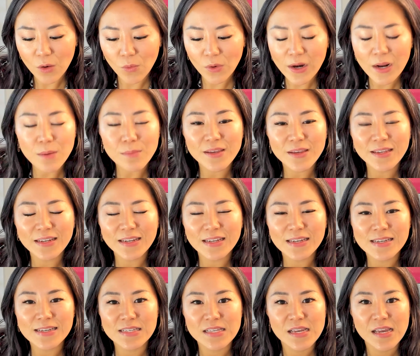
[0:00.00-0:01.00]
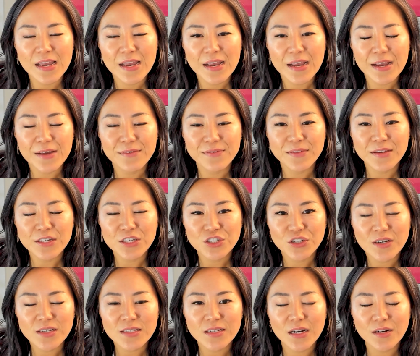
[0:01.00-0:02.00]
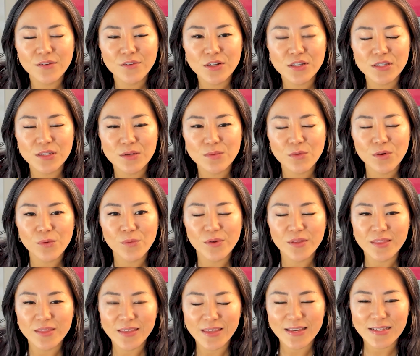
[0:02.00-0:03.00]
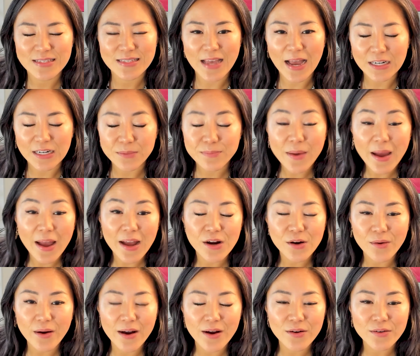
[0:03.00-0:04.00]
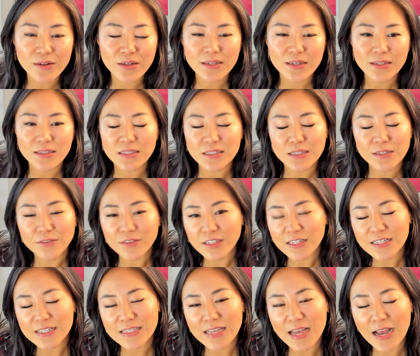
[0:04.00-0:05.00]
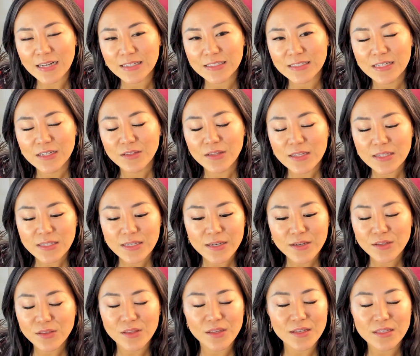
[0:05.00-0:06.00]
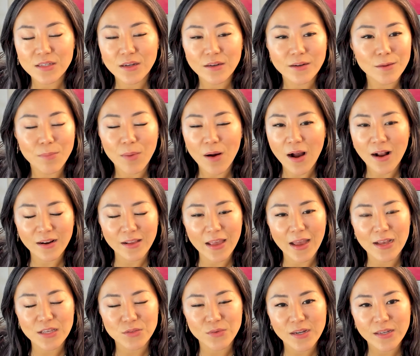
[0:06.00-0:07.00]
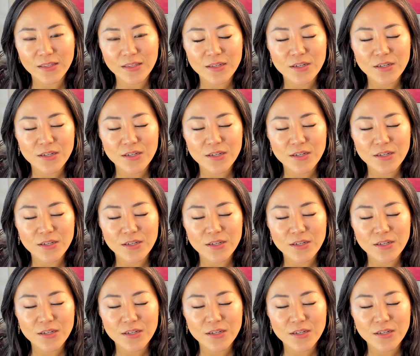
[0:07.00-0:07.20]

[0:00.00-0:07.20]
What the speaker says: What I mean is if they just covered someone with the exact background to give an exact, let's say it's on a podcast, right?